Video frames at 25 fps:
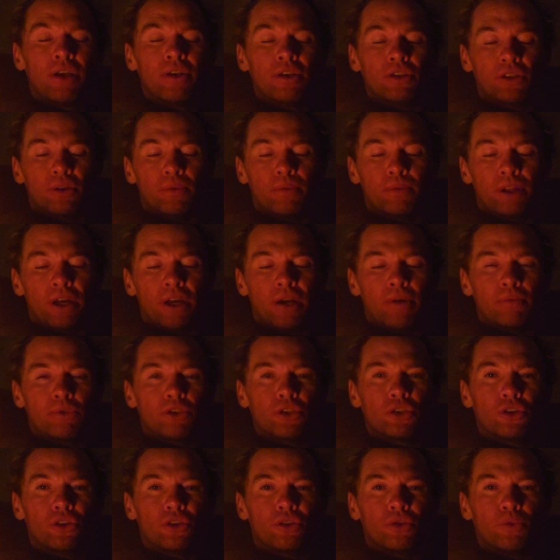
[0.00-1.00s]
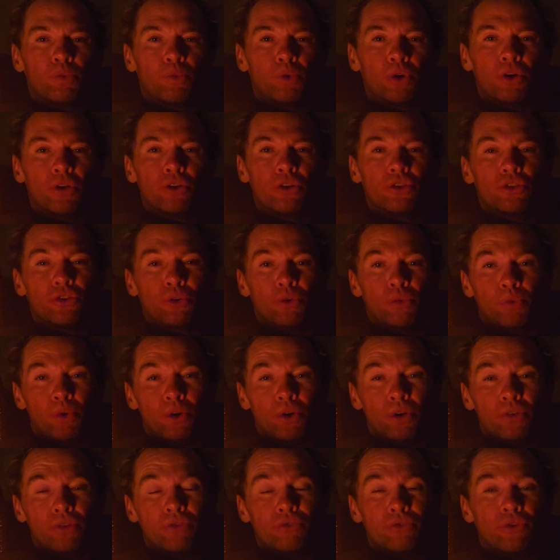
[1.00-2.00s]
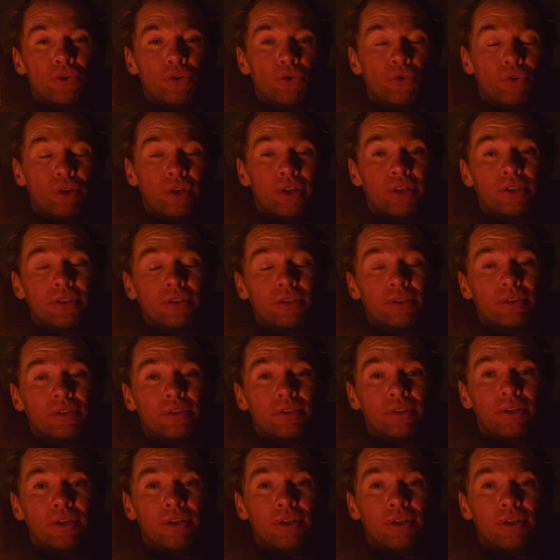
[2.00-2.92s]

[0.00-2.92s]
Sometimes certain words are words for a reason.